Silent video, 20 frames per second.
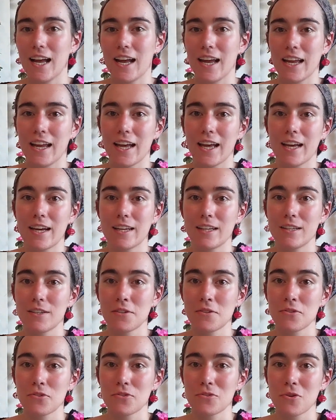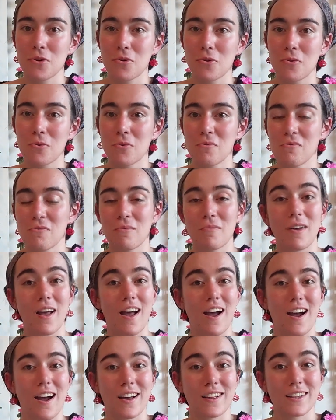And so
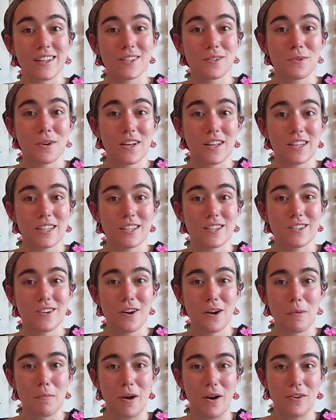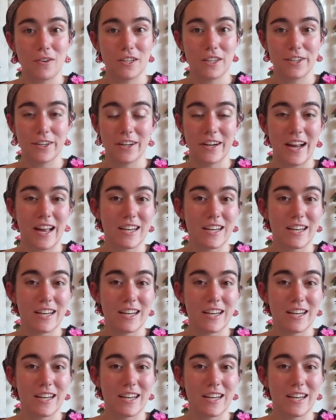that's what I like to talk about here.